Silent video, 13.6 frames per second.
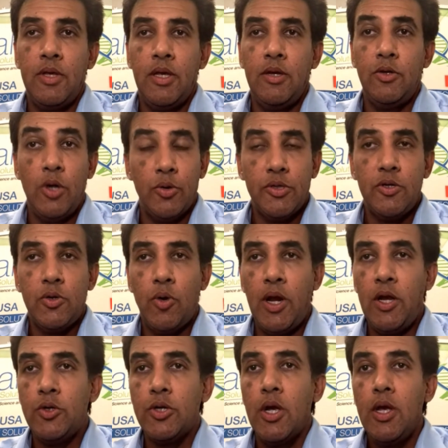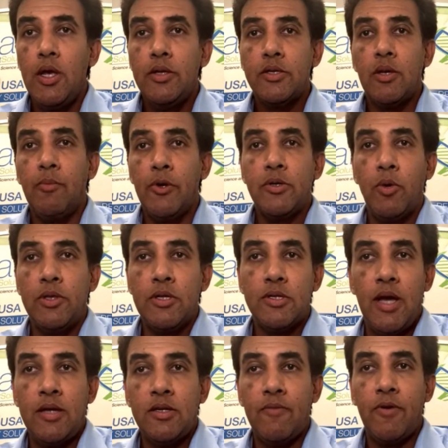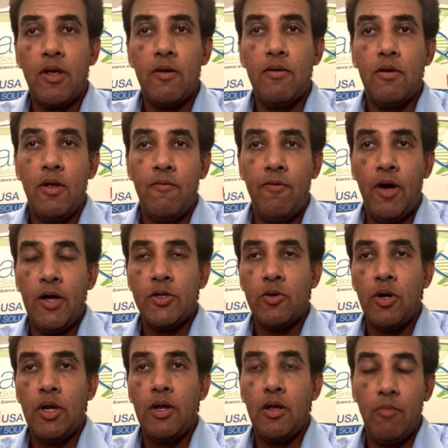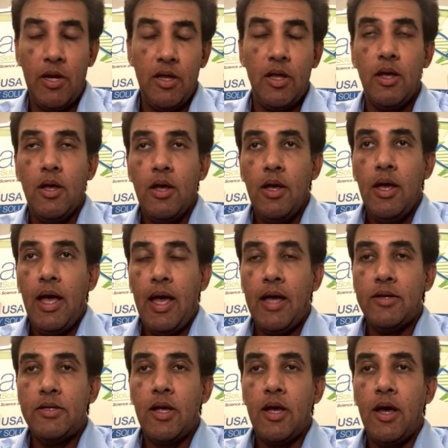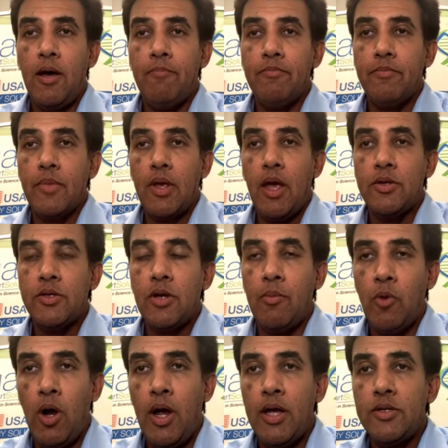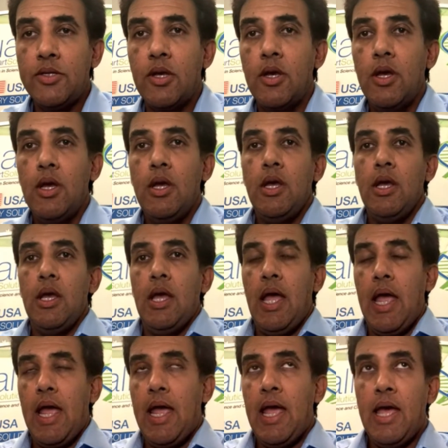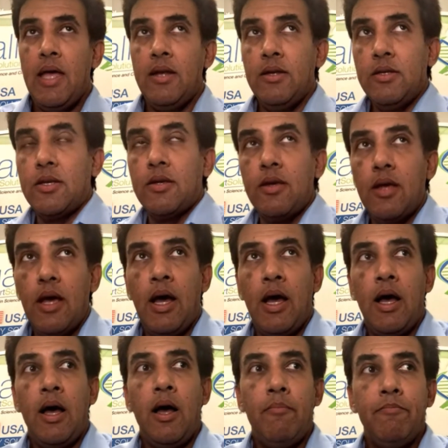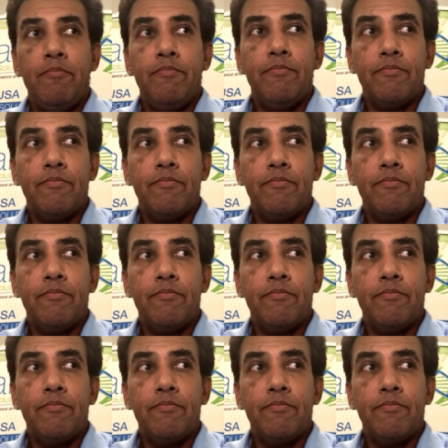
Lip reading: dosage range, similar to what the Scientific Advisory Committee had summarized. And I